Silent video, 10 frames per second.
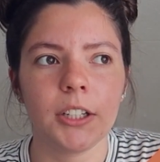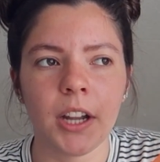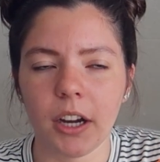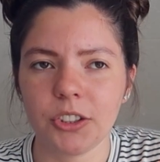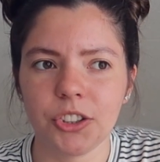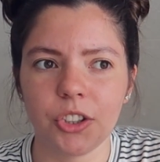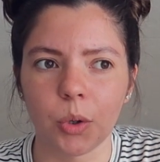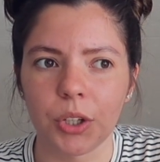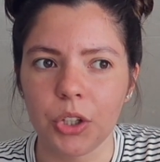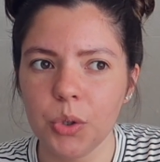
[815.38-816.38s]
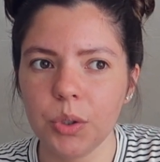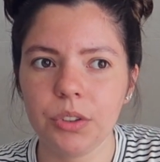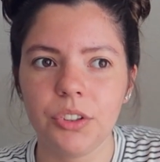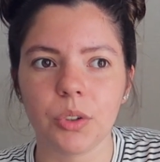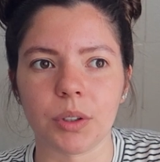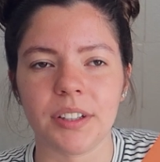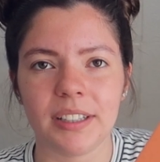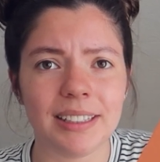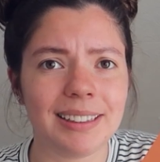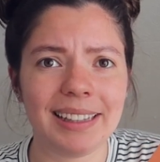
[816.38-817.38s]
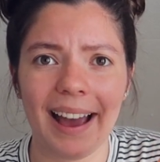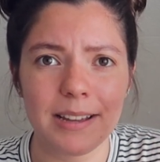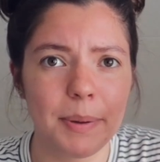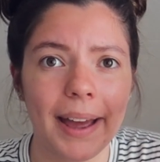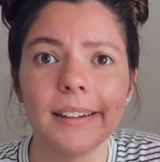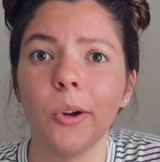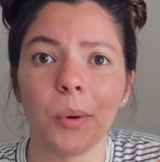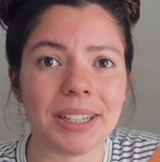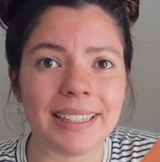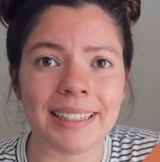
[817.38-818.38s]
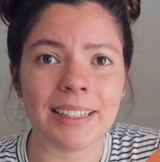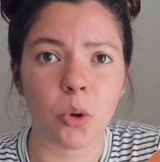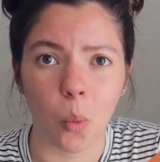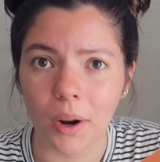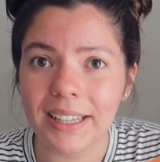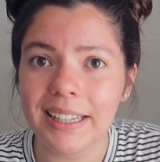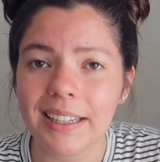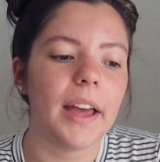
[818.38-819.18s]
touched or used or seen the iPad 2020,